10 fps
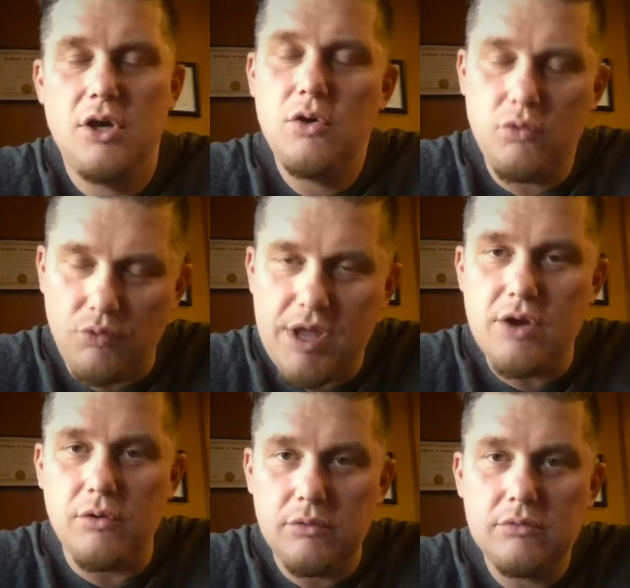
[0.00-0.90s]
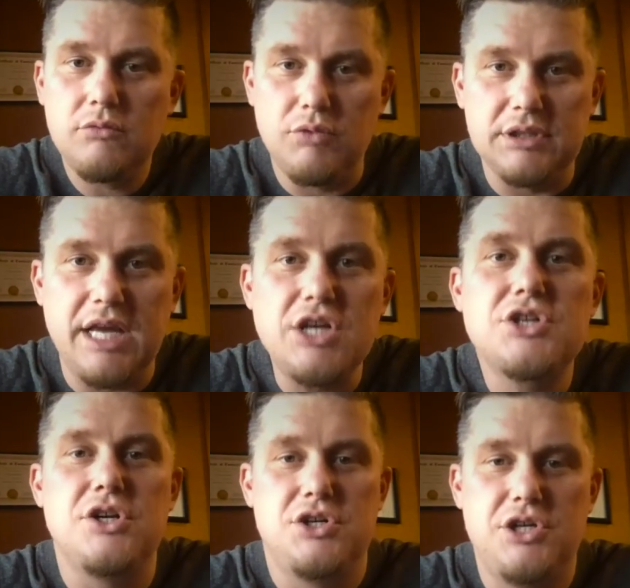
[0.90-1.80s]
Real,
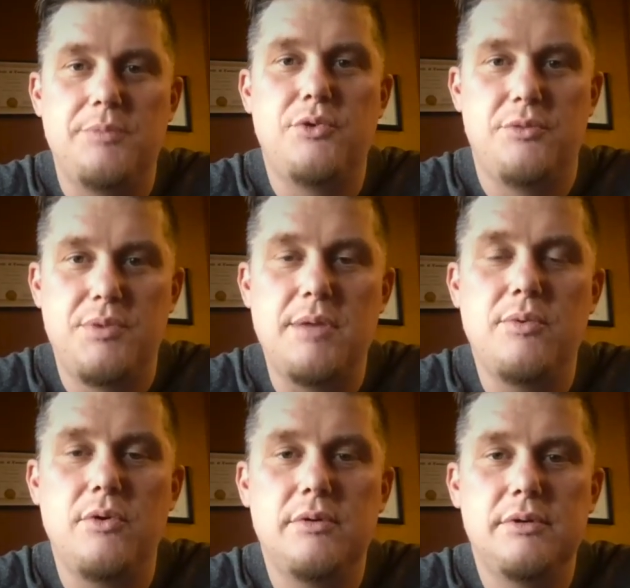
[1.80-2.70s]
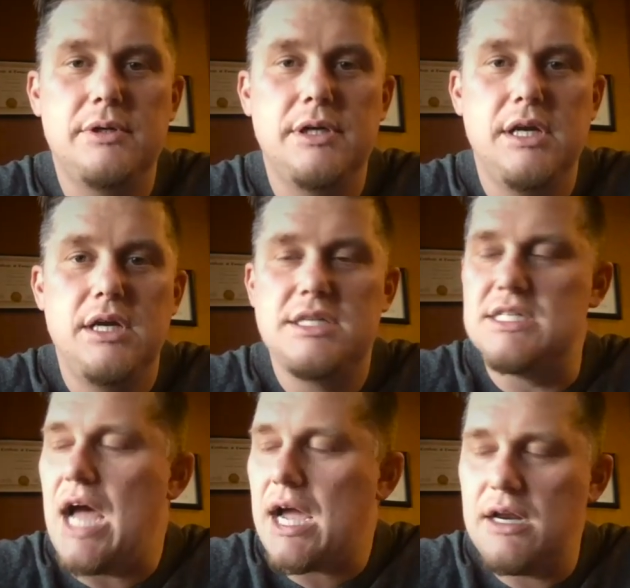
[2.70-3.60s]
relationship with people. It's
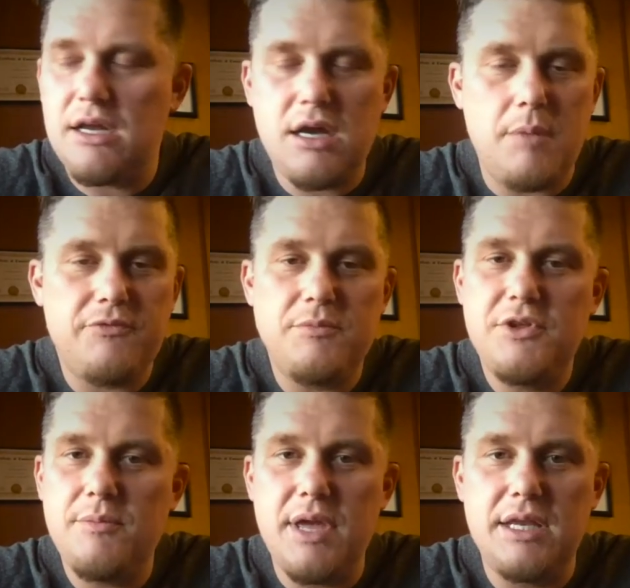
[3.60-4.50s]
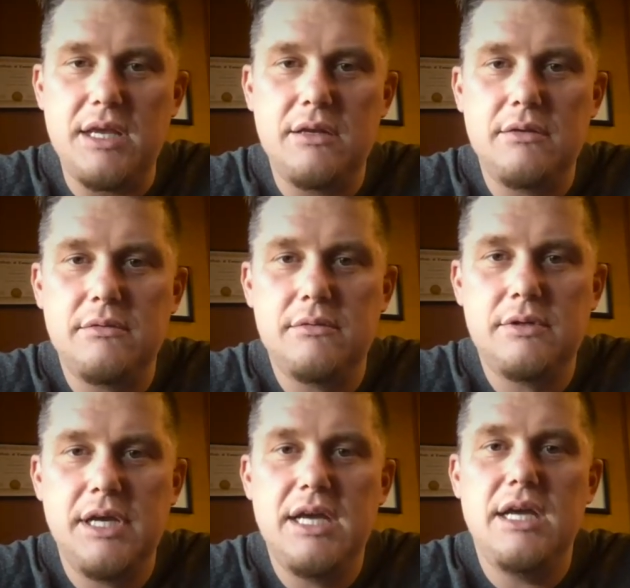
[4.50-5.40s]
not going to come from dominion.
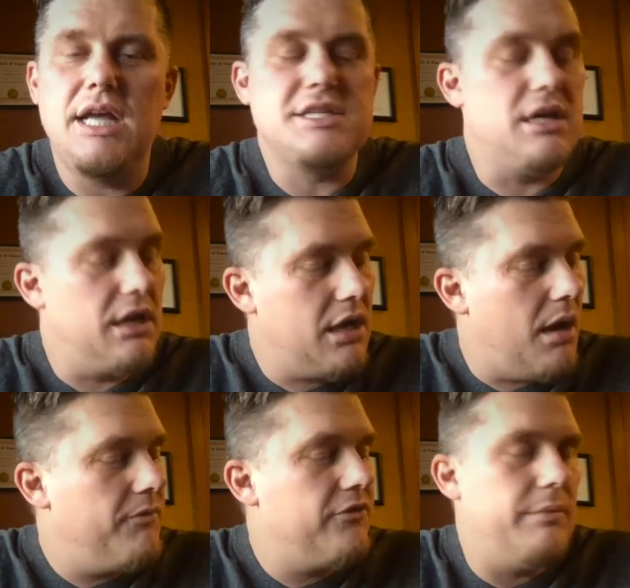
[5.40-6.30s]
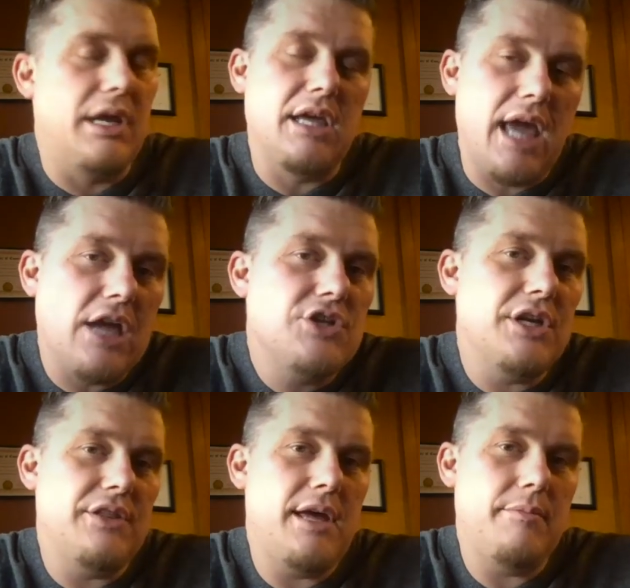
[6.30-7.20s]
It's going to come from
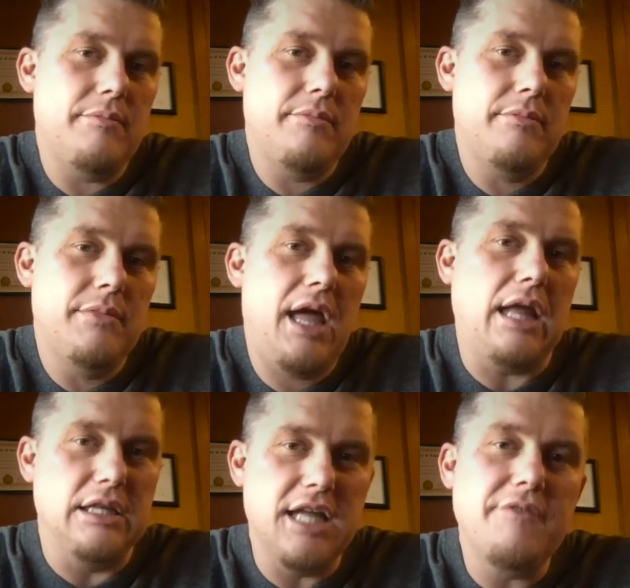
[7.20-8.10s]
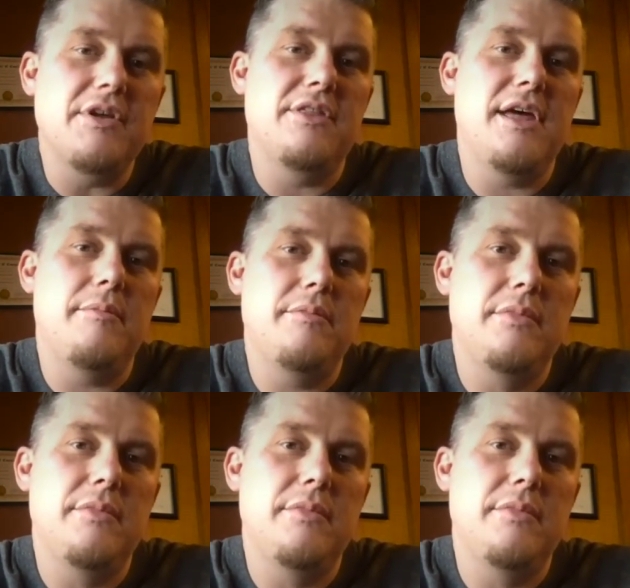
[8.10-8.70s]
engaging them and loving them,